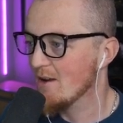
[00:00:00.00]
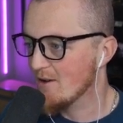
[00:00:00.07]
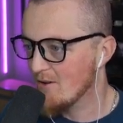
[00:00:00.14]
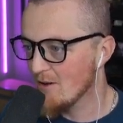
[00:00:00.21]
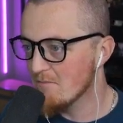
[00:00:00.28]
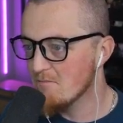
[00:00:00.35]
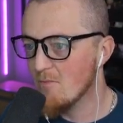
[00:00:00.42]

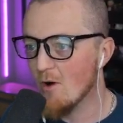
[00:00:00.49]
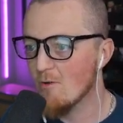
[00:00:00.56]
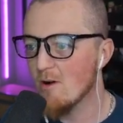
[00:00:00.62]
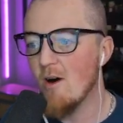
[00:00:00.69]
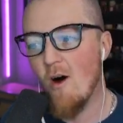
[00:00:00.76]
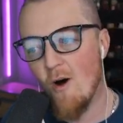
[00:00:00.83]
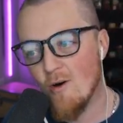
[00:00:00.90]

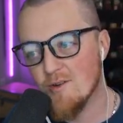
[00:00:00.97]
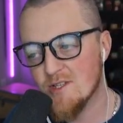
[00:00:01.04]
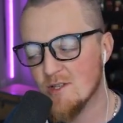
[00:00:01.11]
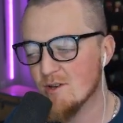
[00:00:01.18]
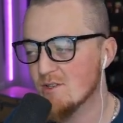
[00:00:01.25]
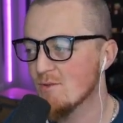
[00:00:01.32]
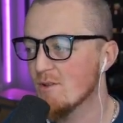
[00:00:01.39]
Gamora also
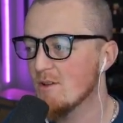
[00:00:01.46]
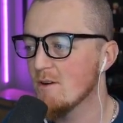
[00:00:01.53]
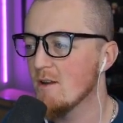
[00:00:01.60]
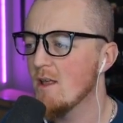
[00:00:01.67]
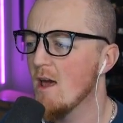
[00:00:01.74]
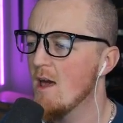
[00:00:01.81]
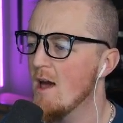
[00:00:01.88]
looks really
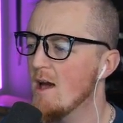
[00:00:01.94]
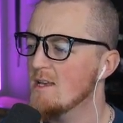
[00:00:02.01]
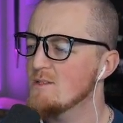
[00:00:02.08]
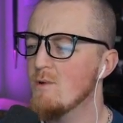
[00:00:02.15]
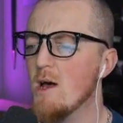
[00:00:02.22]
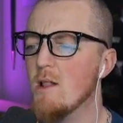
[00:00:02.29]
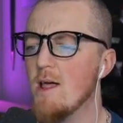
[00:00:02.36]
good,
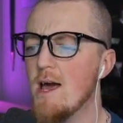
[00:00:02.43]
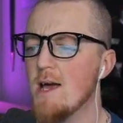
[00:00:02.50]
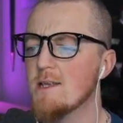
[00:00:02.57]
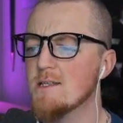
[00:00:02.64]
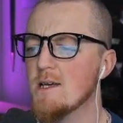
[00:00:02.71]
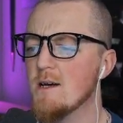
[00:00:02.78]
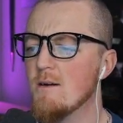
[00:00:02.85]
as well
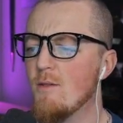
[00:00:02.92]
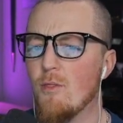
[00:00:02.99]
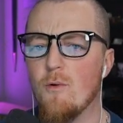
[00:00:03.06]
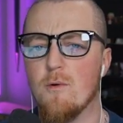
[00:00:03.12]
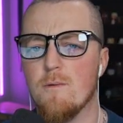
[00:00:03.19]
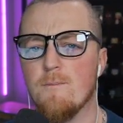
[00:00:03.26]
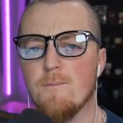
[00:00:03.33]
as
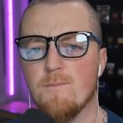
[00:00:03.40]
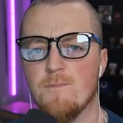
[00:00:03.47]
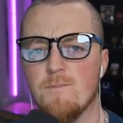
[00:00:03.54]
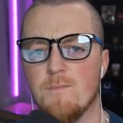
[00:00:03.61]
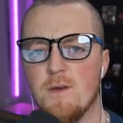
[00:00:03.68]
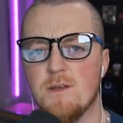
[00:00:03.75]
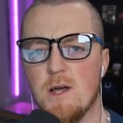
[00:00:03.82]
Thor.
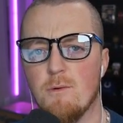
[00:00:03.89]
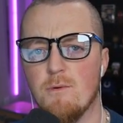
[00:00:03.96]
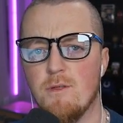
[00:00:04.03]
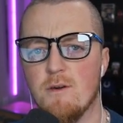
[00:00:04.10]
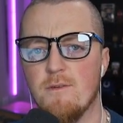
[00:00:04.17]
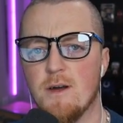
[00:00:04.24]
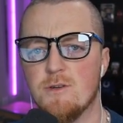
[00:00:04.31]
He's out
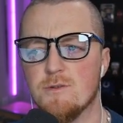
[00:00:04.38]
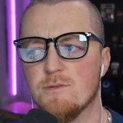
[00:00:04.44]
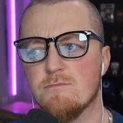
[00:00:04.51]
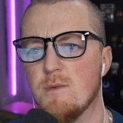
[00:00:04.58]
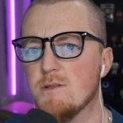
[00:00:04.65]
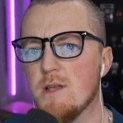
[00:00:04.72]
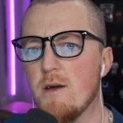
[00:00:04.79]
with the Avengers.
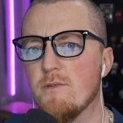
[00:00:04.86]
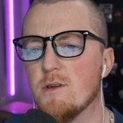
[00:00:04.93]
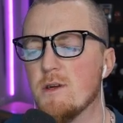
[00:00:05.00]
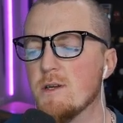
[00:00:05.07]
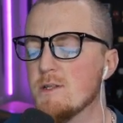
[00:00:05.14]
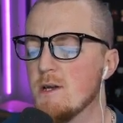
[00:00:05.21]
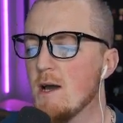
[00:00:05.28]
That's having a
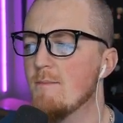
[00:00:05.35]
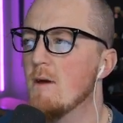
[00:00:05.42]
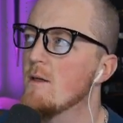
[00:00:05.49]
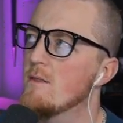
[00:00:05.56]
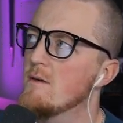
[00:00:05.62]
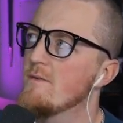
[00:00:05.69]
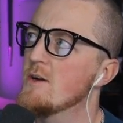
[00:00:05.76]
good time.
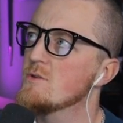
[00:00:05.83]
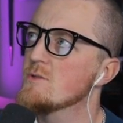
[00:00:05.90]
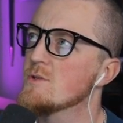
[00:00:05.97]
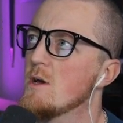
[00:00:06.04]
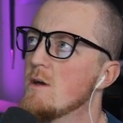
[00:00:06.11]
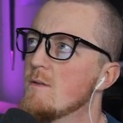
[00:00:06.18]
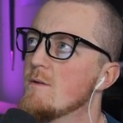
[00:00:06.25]
The
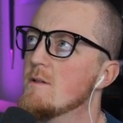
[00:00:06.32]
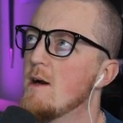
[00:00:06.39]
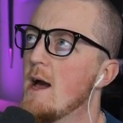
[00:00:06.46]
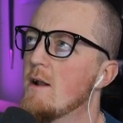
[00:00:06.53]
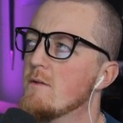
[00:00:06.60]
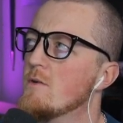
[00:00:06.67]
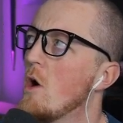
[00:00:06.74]
Avengers, the
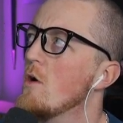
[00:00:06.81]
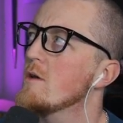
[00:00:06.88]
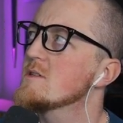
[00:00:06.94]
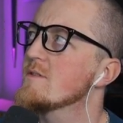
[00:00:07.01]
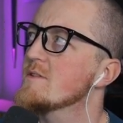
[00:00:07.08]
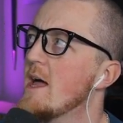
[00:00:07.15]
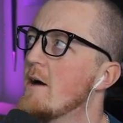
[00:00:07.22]

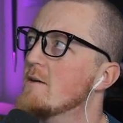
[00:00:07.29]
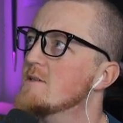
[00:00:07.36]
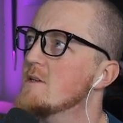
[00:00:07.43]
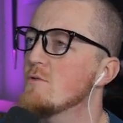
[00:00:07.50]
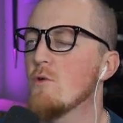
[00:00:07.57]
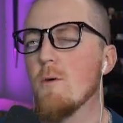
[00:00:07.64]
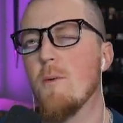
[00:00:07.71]
Guardians of the
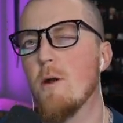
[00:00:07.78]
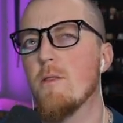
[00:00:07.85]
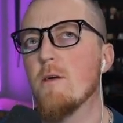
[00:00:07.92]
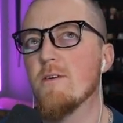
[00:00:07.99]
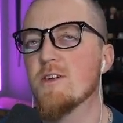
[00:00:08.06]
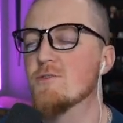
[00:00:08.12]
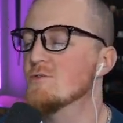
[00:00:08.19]
Galaxy, who are part of
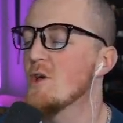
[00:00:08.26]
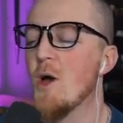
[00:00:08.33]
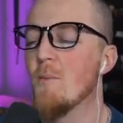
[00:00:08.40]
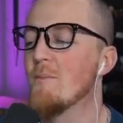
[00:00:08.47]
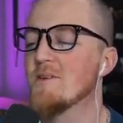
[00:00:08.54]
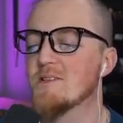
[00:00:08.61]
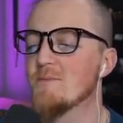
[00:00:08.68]
the Avengers,
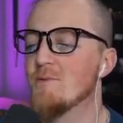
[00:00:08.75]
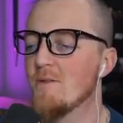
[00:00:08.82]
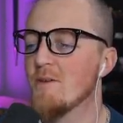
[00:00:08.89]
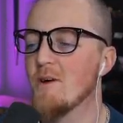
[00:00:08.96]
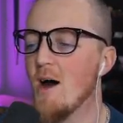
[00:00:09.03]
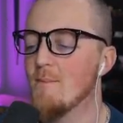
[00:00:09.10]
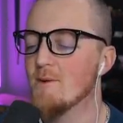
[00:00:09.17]
but it's
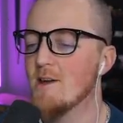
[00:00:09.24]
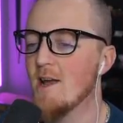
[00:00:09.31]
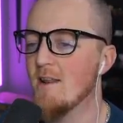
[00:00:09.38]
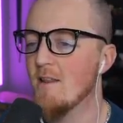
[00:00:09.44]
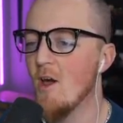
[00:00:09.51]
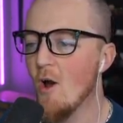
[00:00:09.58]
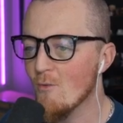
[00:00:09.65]
completely
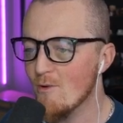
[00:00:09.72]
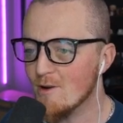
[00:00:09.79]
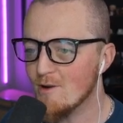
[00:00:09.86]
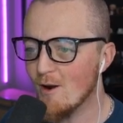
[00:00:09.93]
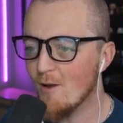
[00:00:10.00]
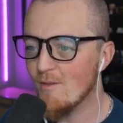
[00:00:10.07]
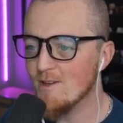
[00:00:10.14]
complicated.
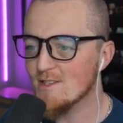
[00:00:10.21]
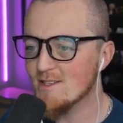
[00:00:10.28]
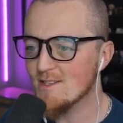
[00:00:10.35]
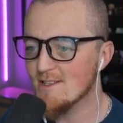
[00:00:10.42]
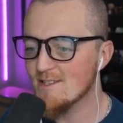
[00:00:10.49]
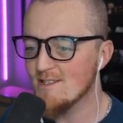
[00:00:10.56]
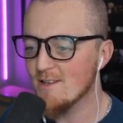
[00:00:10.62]

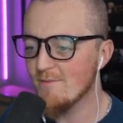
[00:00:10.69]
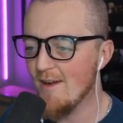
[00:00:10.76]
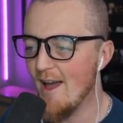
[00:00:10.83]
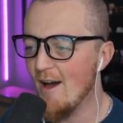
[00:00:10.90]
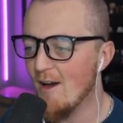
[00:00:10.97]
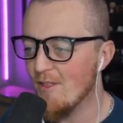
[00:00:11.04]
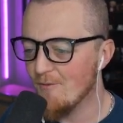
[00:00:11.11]
Regardless, let's see if
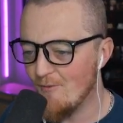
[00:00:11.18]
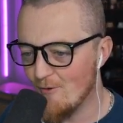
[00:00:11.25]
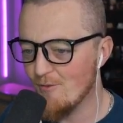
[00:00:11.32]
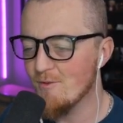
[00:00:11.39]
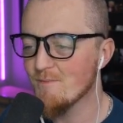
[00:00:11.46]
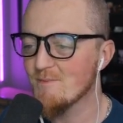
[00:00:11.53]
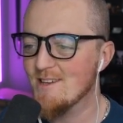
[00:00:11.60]
the four
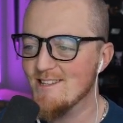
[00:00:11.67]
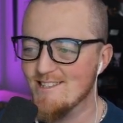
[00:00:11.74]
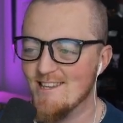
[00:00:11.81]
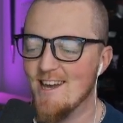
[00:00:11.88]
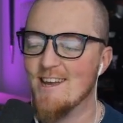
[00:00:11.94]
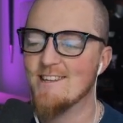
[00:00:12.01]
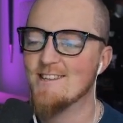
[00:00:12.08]
of them can
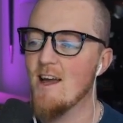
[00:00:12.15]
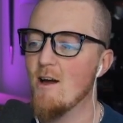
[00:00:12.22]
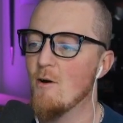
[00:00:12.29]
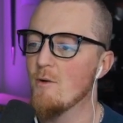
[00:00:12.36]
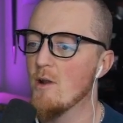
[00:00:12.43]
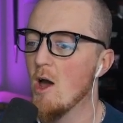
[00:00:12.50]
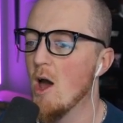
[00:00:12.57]
take
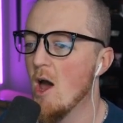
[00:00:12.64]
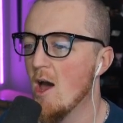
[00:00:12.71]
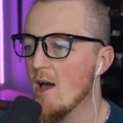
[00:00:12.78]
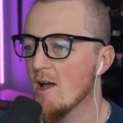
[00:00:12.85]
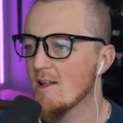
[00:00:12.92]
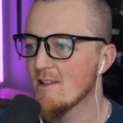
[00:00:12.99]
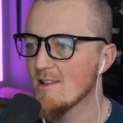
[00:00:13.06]
down the
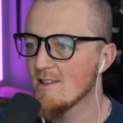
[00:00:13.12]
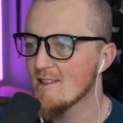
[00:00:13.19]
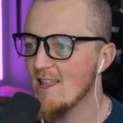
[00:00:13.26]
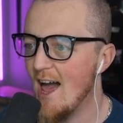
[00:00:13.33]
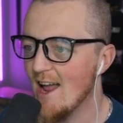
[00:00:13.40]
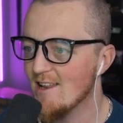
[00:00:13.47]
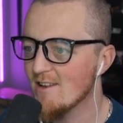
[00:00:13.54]

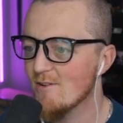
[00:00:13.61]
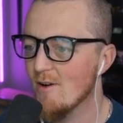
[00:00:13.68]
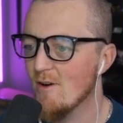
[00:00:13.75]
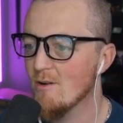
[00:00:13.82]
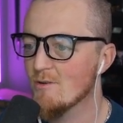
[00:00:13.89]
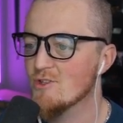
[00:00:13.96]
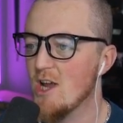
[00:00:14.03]
Gladiator
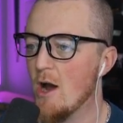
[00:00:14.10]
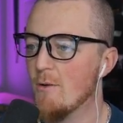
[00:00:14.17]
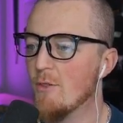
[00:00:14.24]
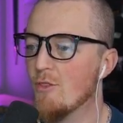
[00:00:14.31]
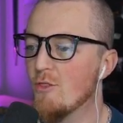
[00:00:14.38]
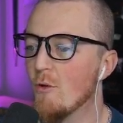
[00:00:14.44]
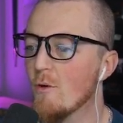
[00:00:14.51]
Hulk, shall
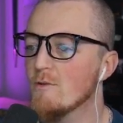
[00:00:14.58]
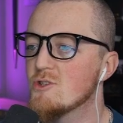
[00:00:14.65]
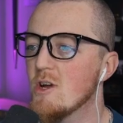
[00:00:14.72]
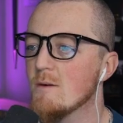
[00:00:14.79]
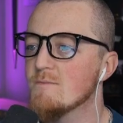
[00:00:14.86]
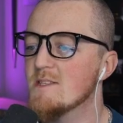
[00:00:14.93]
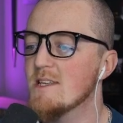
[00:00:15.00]
we? Thor
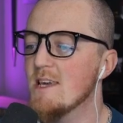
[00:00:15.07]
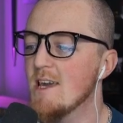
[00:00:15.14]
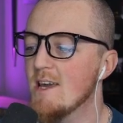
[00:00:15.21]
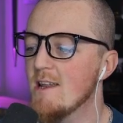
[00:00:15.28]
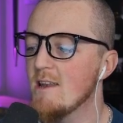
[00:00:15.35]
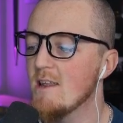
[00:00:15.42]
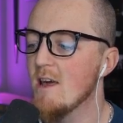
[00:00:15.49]
jumps
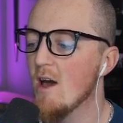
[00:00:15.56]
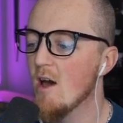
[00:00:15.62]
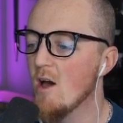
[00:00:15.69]
in.